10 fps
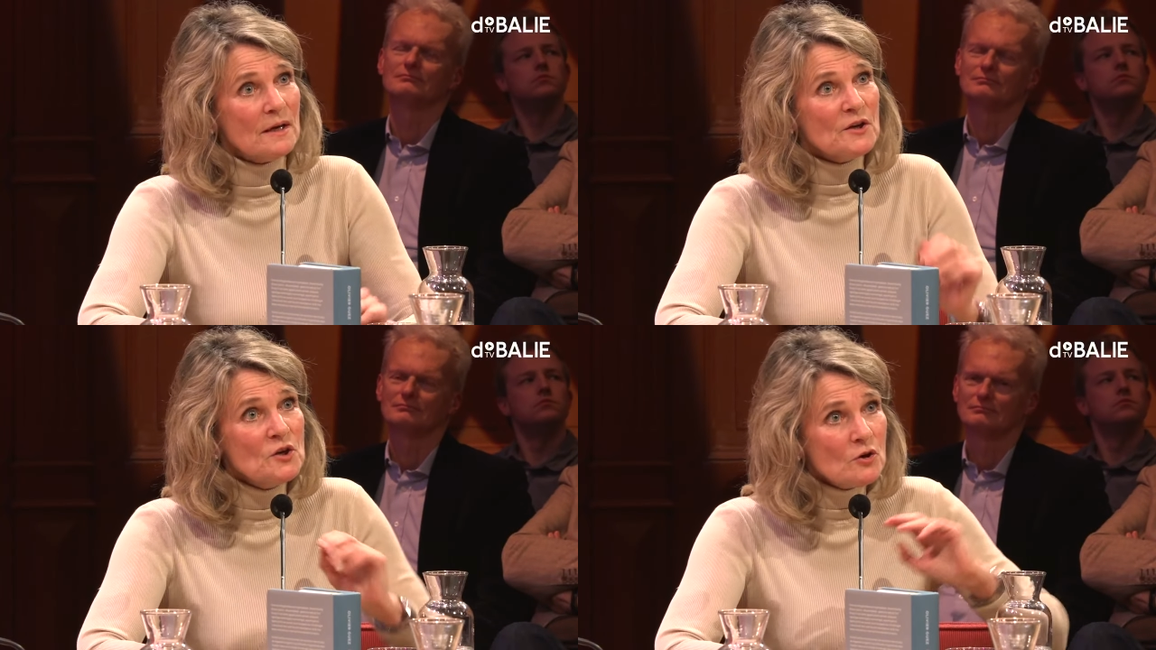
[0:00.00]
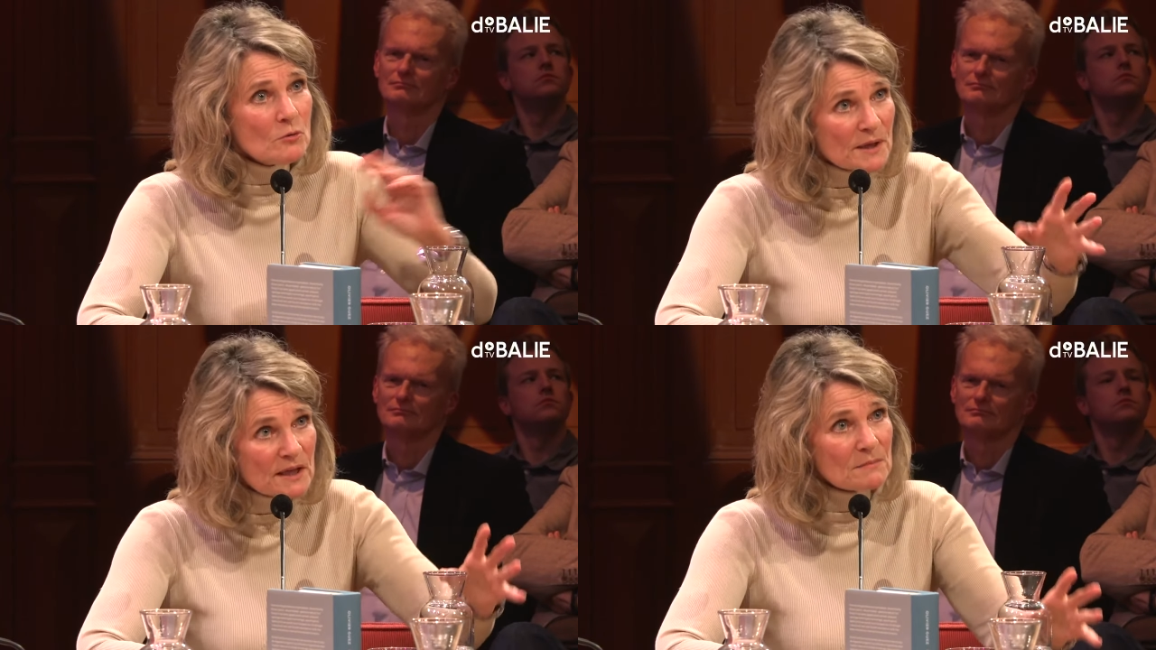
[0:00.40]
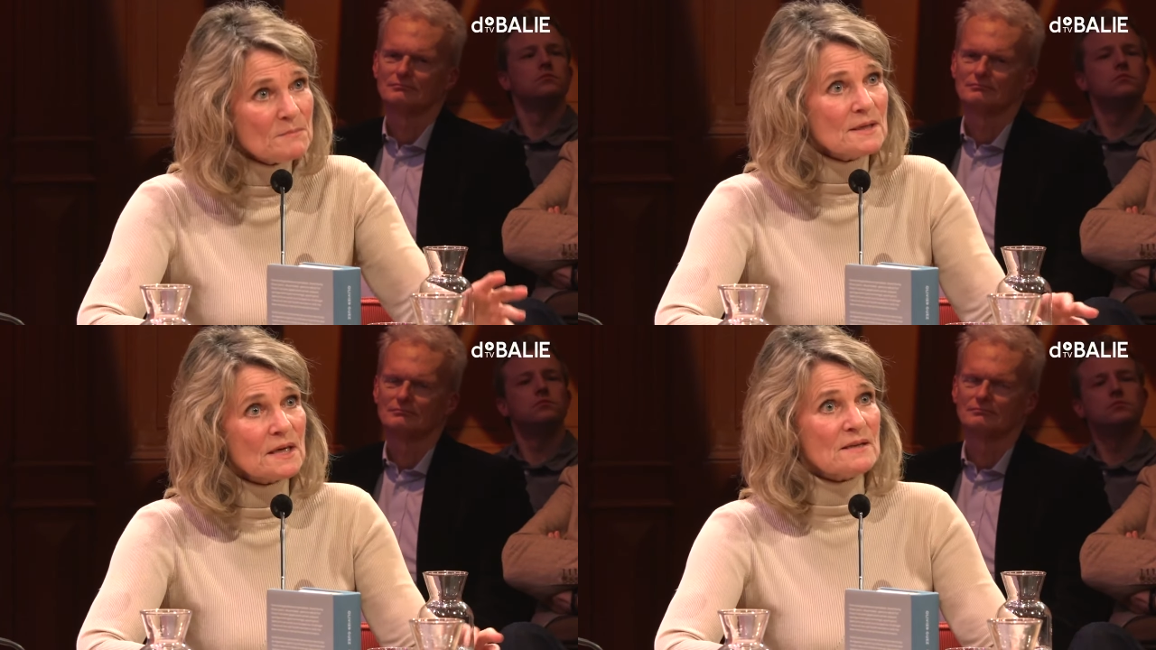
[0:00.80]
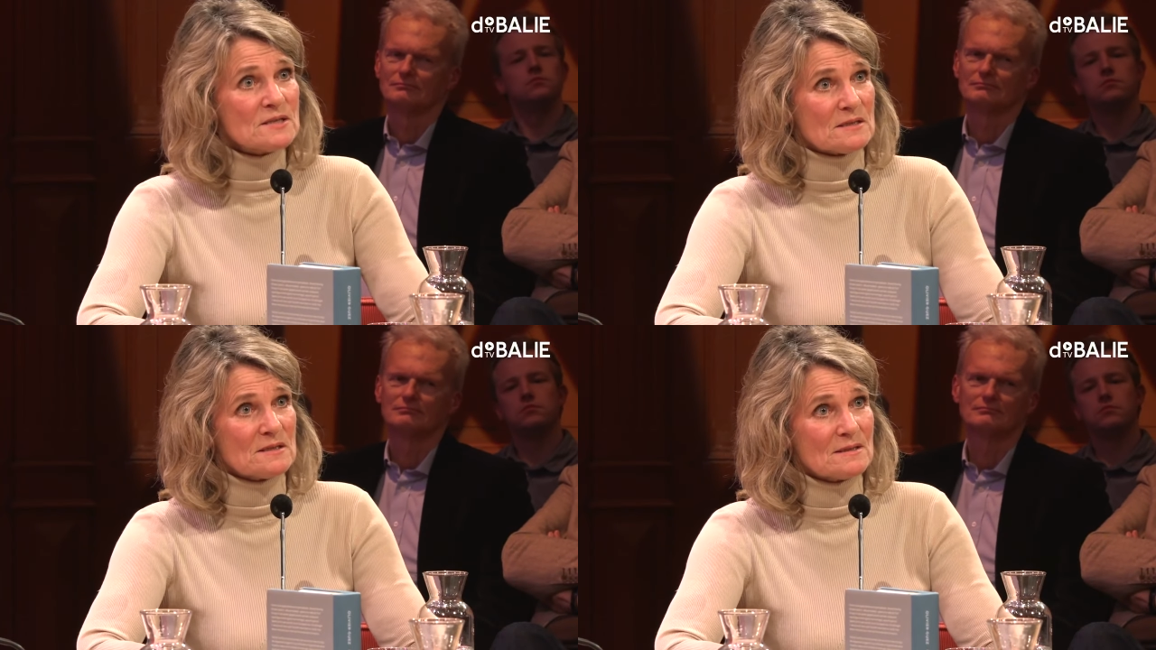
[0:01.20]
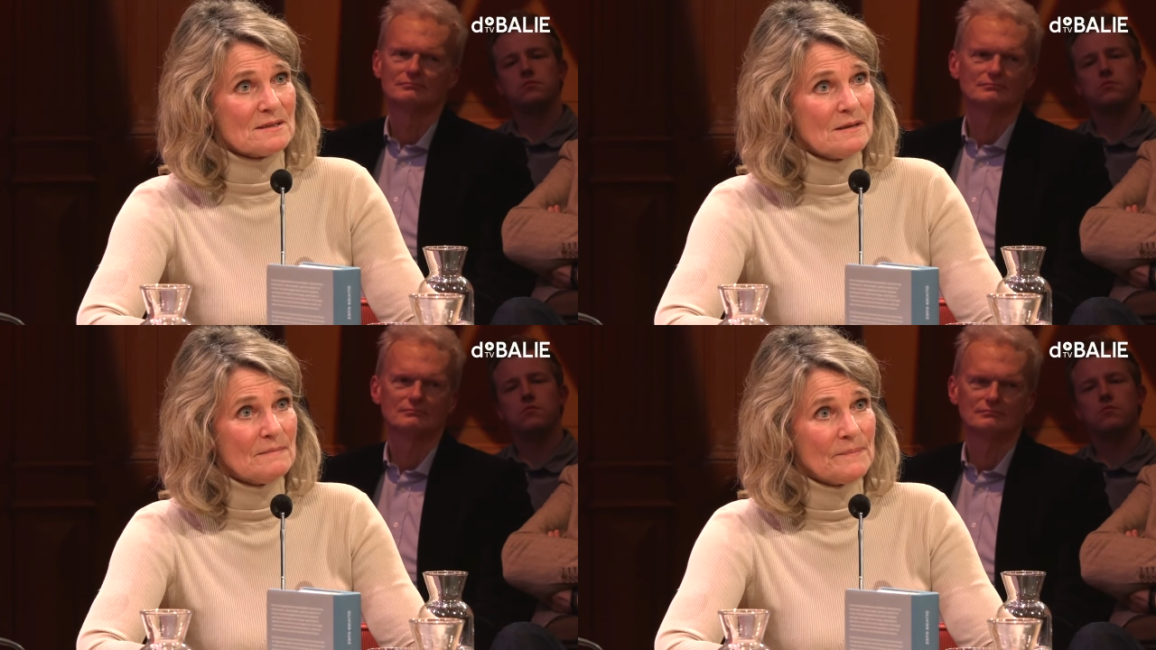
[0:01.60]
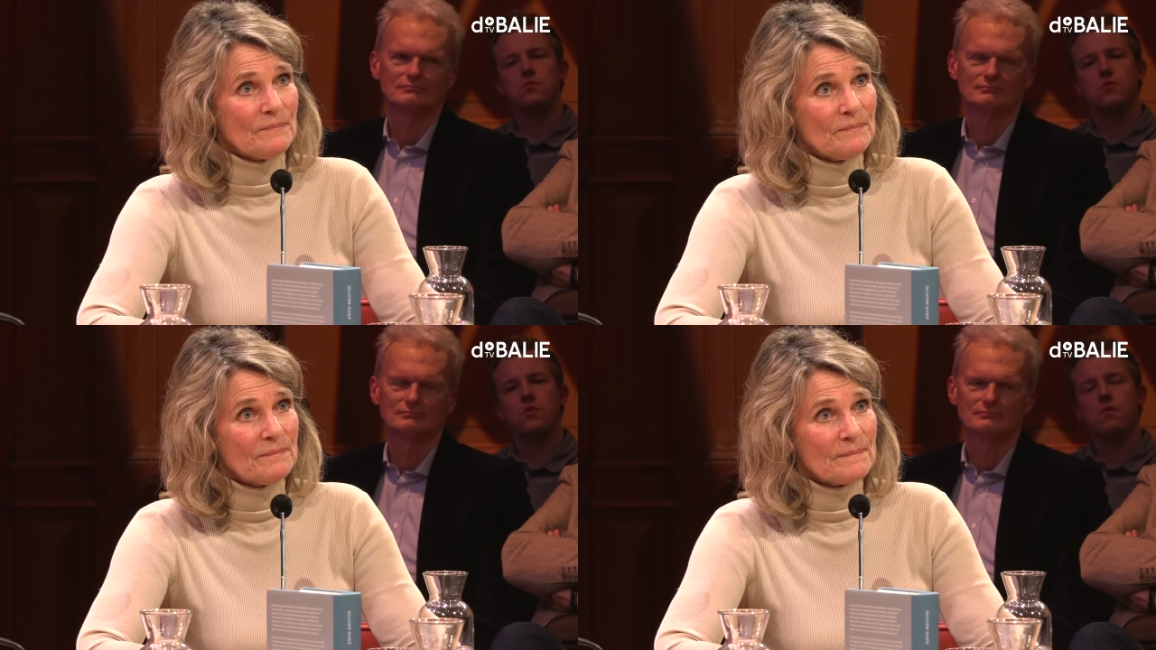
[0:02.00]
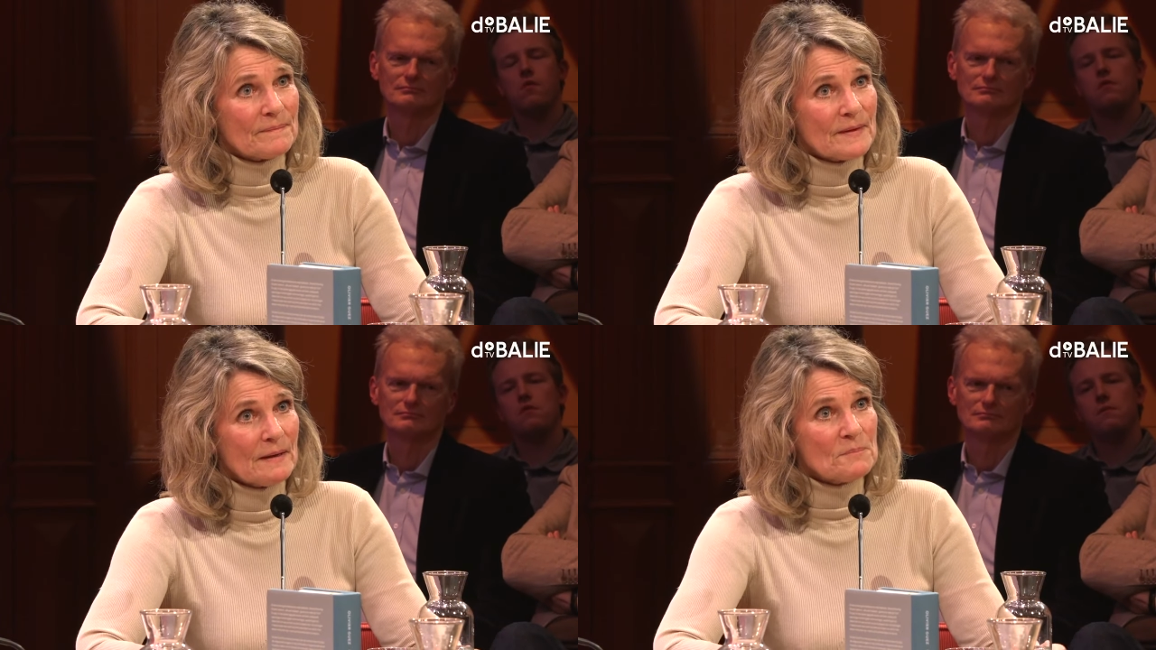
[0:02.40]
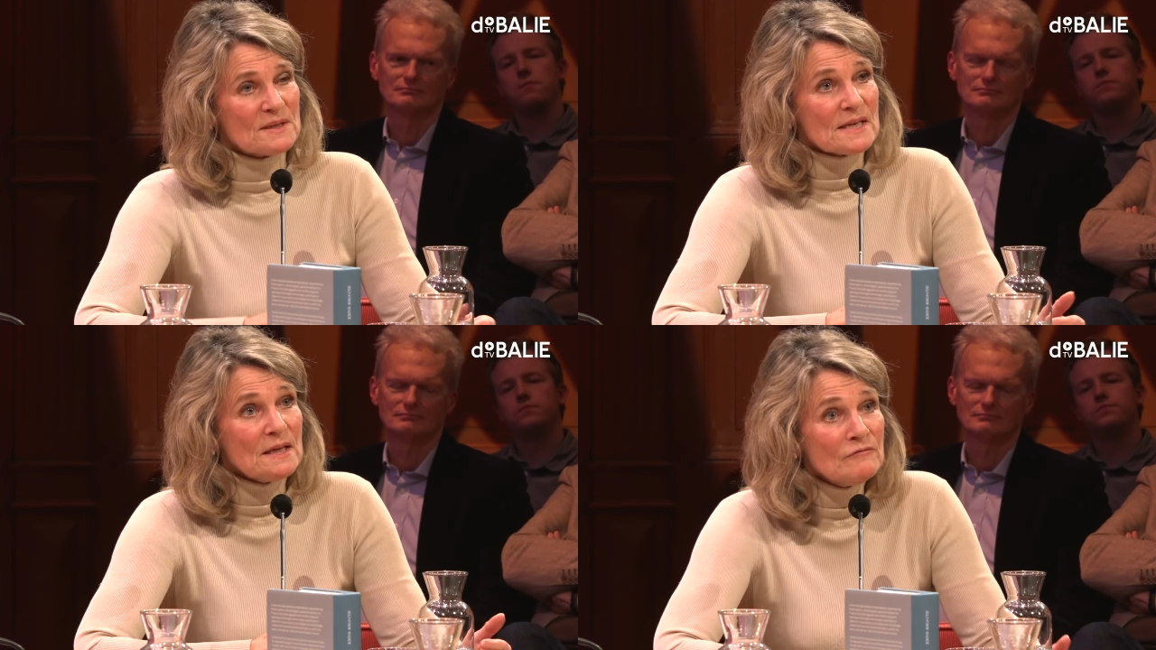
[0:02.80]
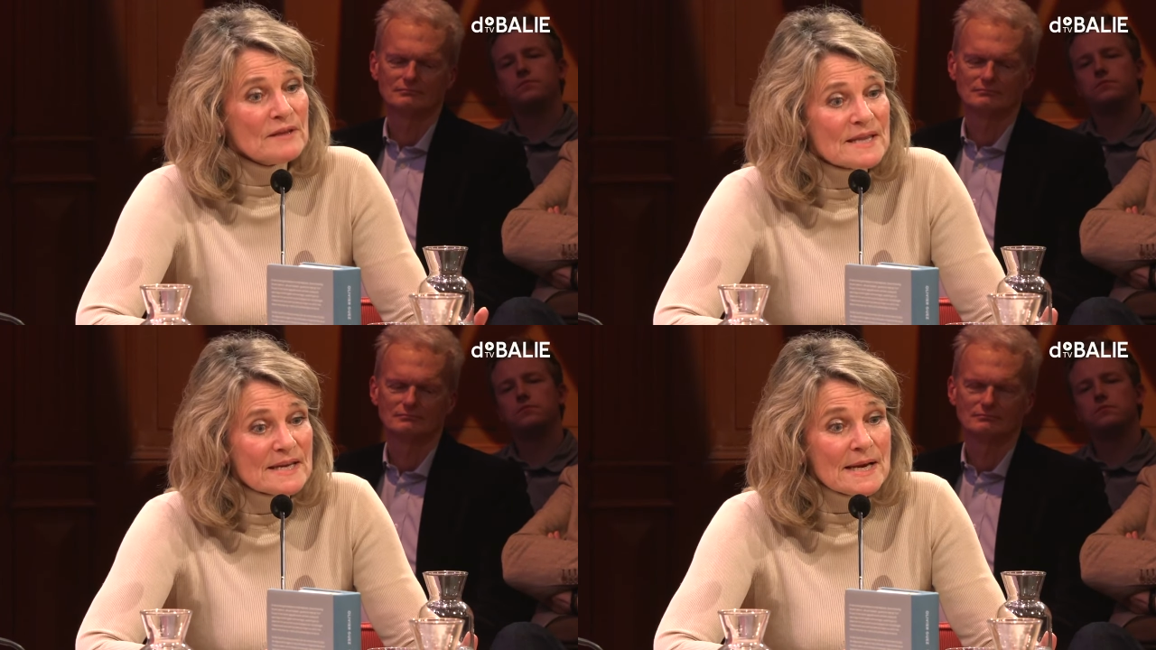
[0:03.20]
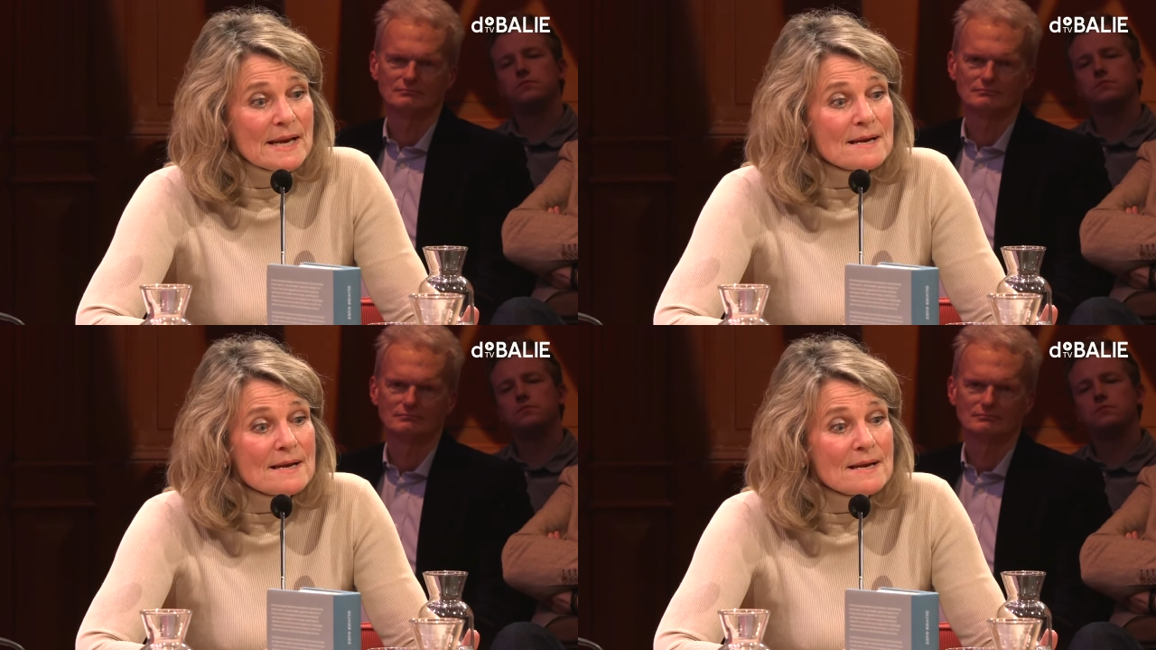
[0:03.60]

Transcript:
Speaker 1: Nobody can be against it. But even then,